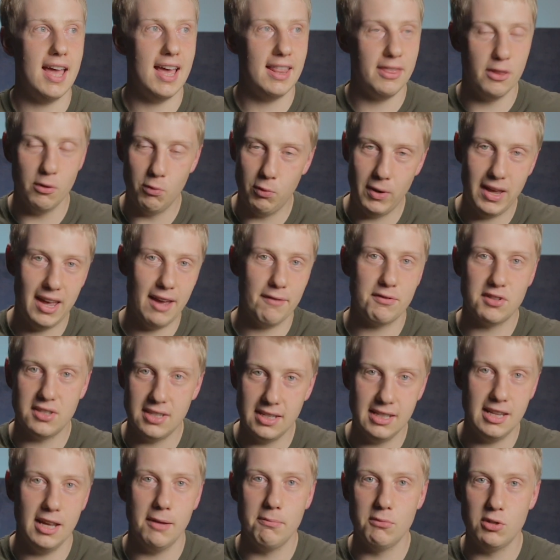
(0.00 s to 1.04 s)
the way I've
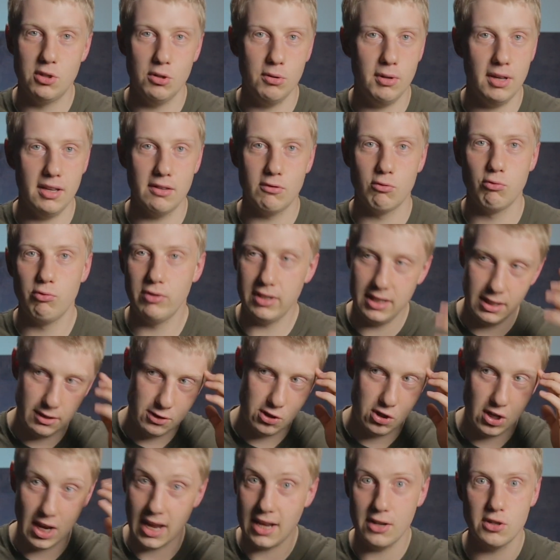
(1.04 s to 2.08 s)
seen him do it really
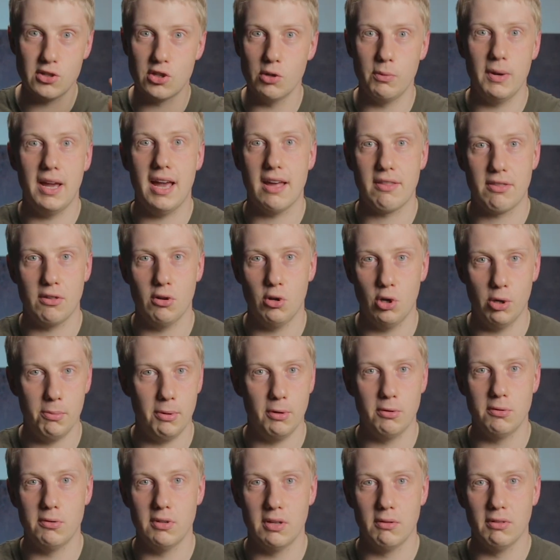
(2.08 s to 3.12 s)
changed the way I thought
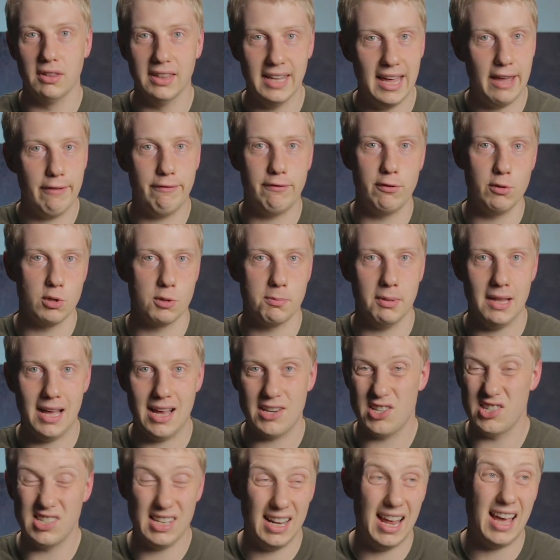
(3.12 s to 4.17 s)
about left foot
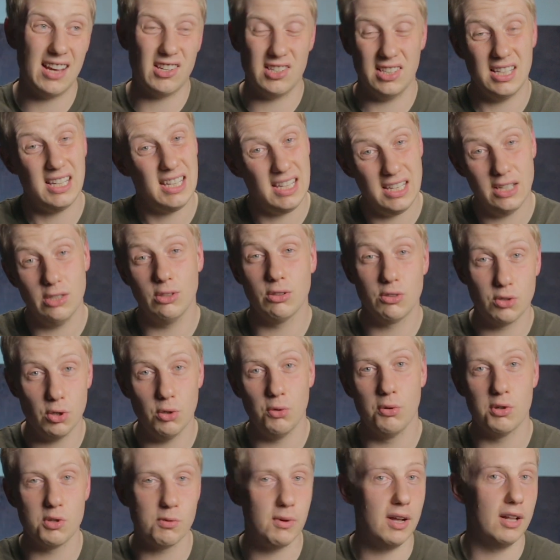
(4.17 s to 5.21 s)
splashes, and actually heel
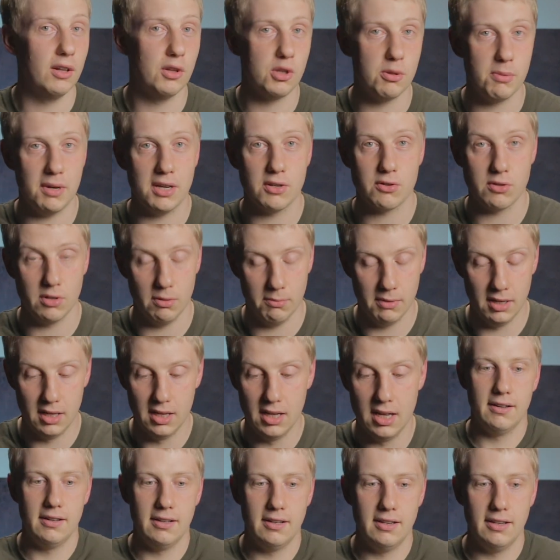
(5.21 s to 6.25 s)
toe as well on the bass drum.
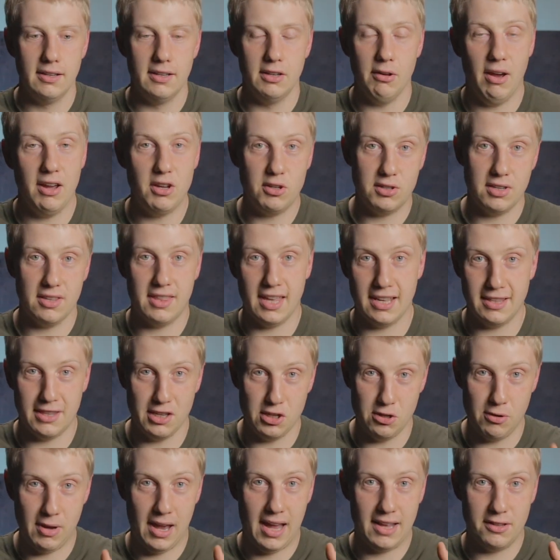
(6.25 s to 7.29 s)
Now, I used to think that
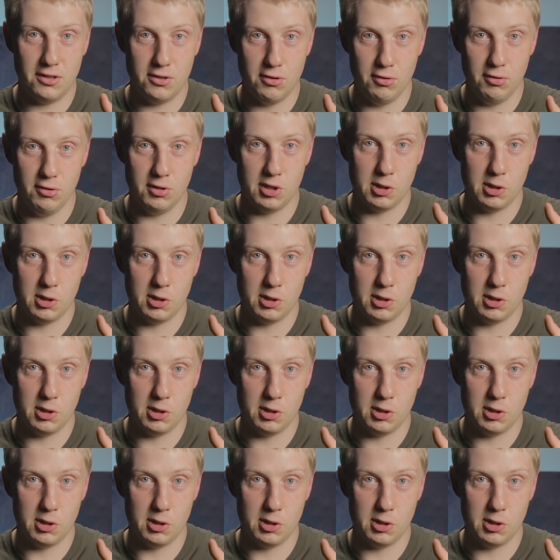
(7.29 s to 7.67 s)
you had to